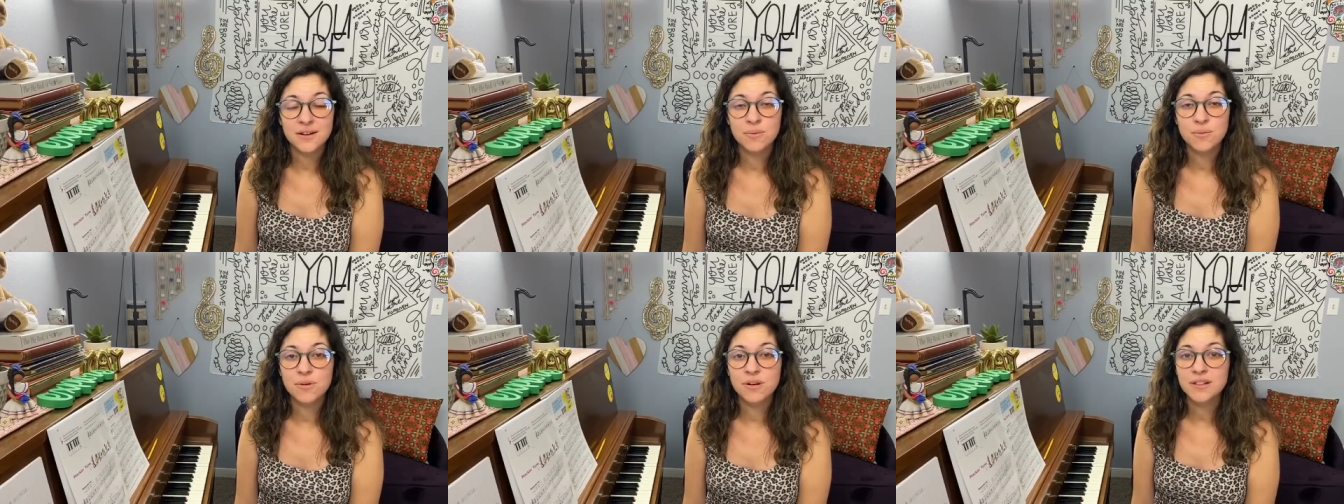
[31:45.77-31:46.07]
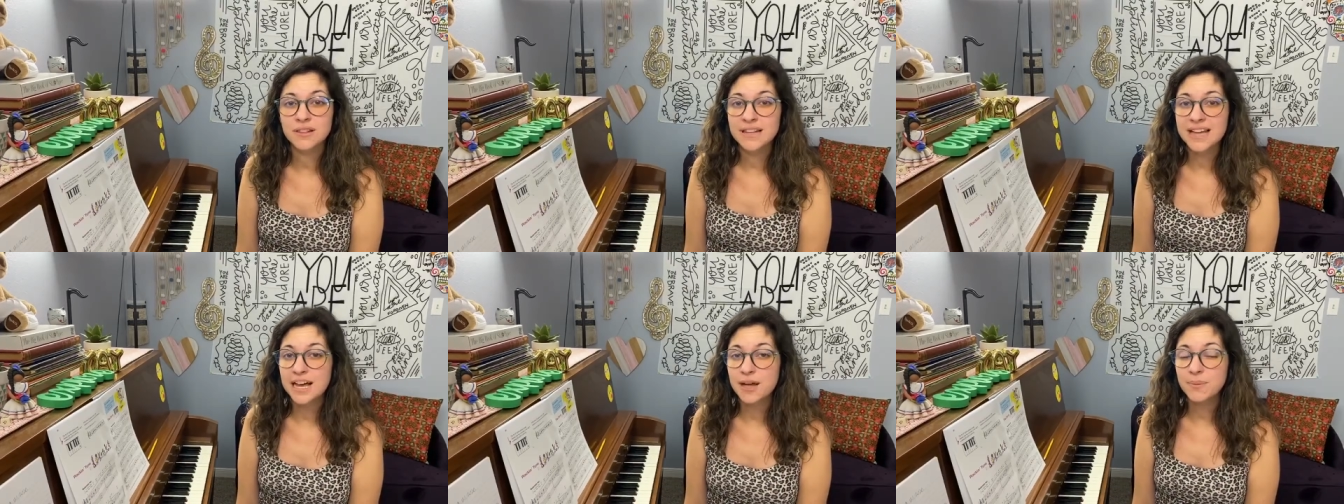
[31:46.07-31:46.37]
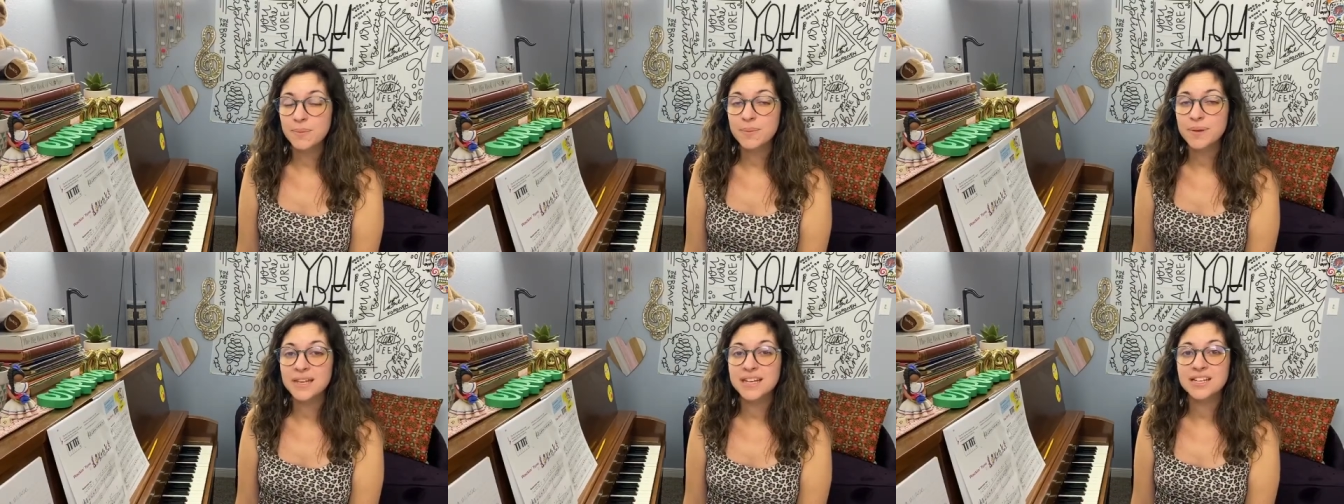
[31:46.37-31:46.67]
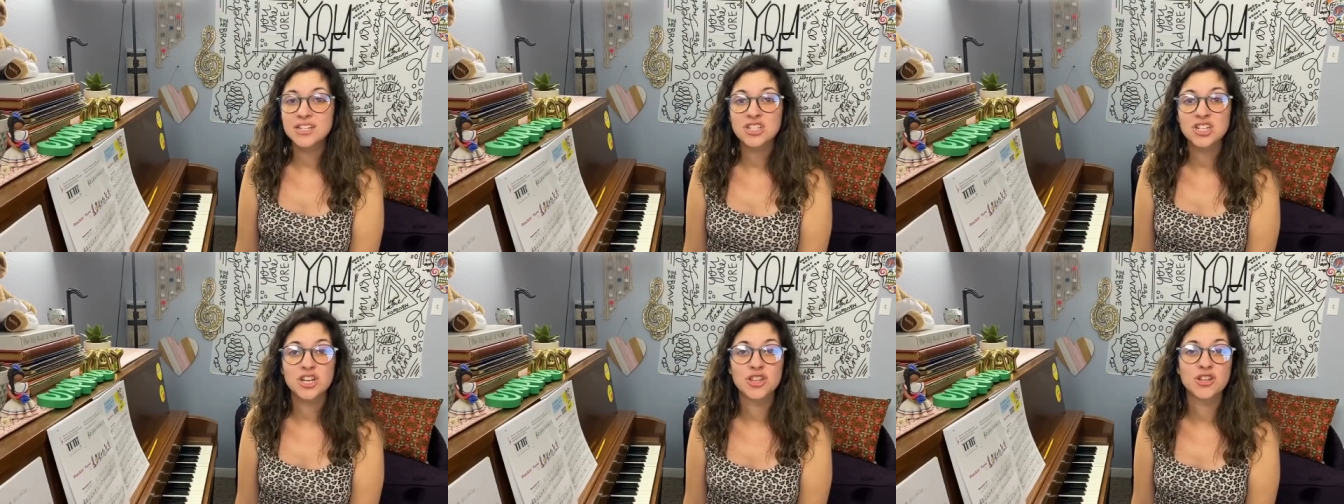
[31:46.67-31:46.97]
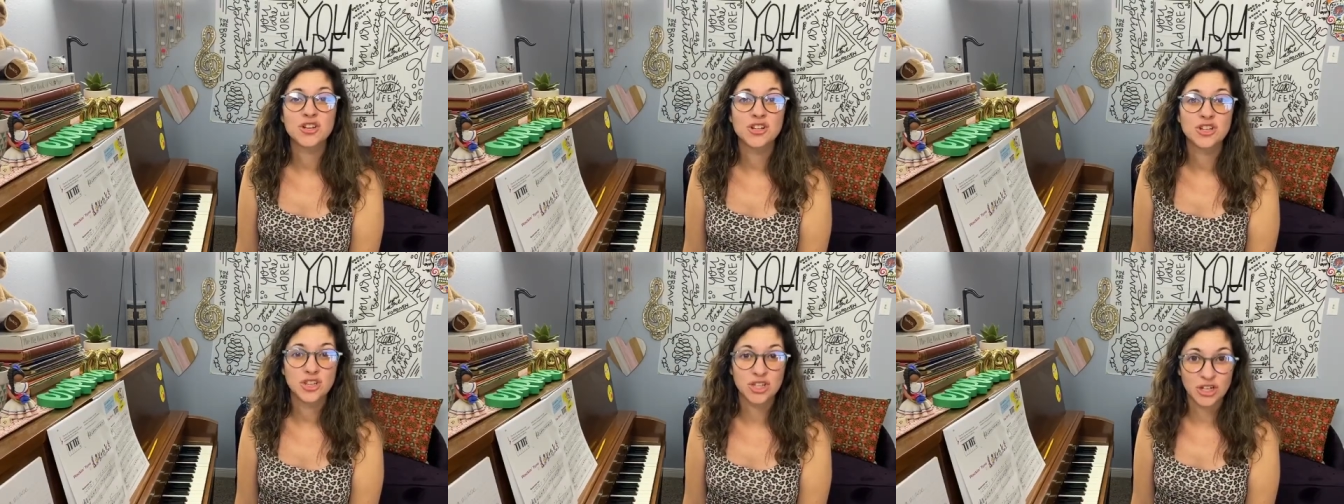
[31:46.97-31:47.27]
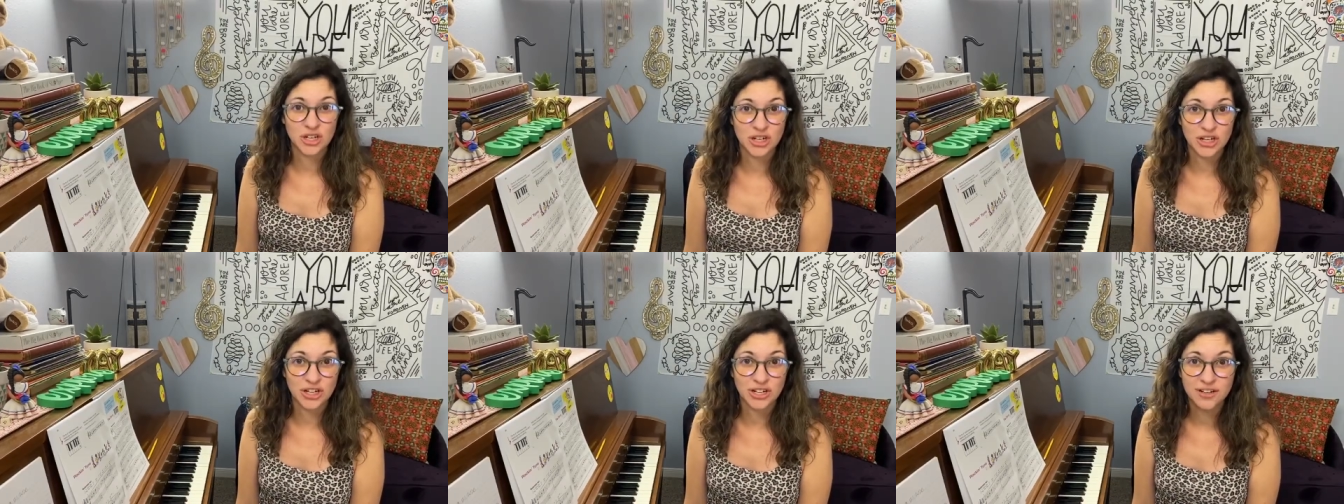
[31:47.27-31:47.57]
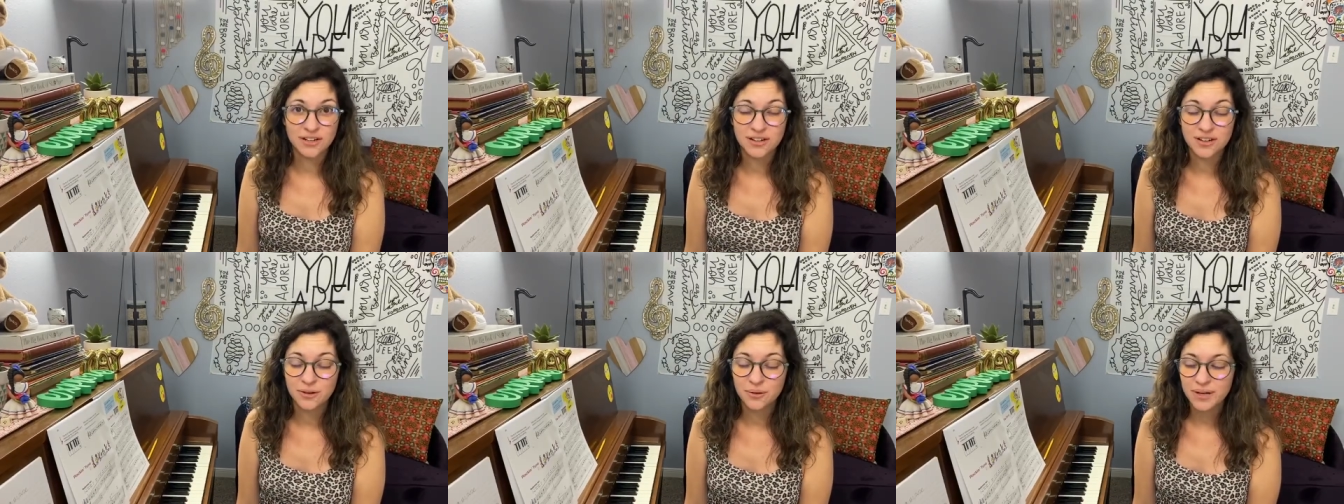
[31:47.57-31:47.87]
and we're helping each other
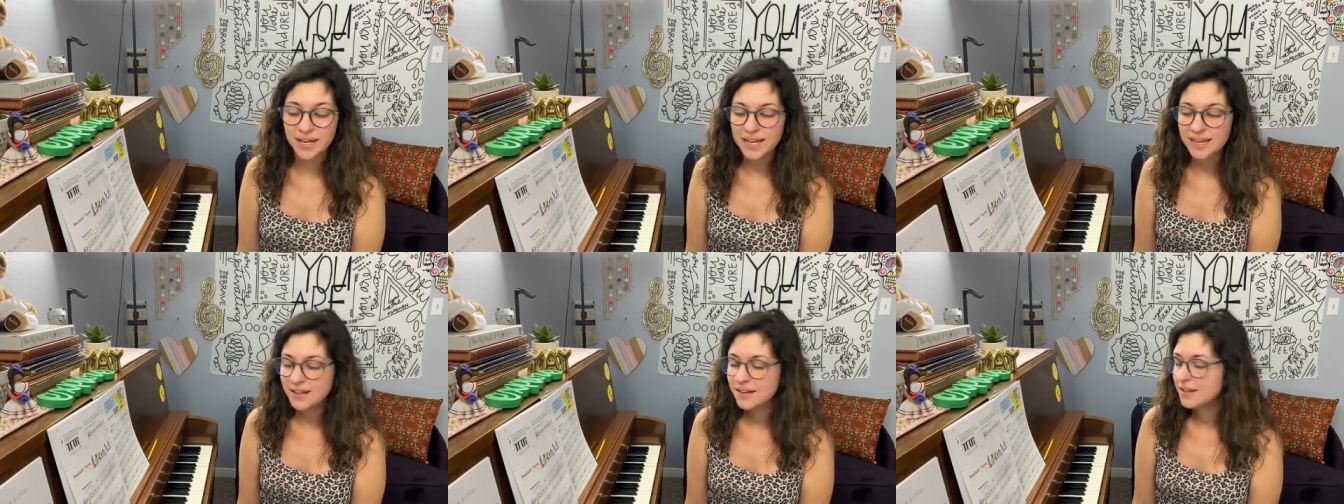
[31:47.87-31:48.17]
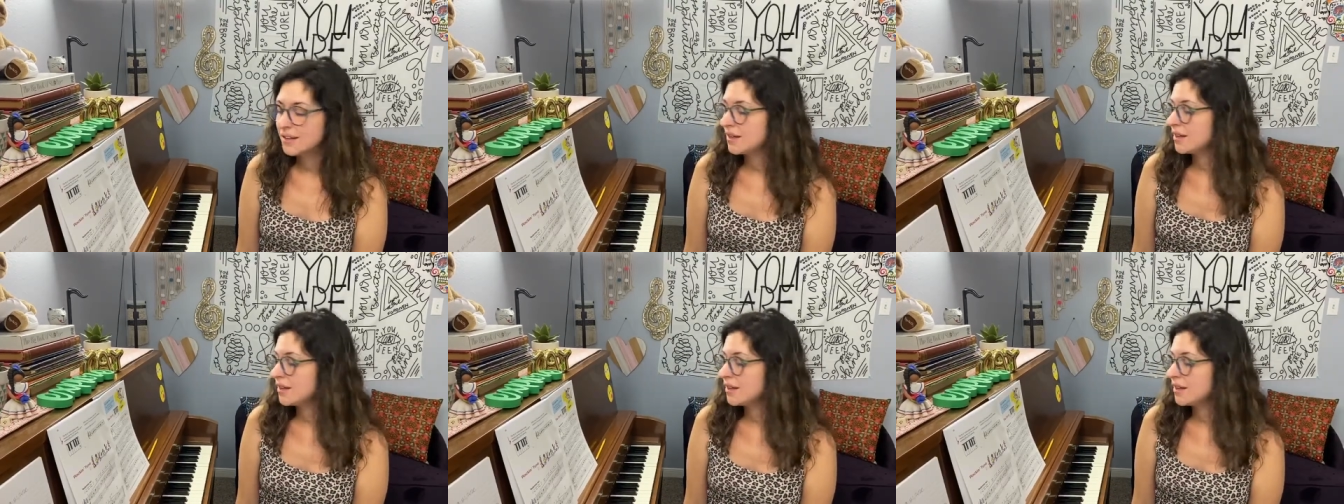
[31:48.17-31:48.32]
learn, okay?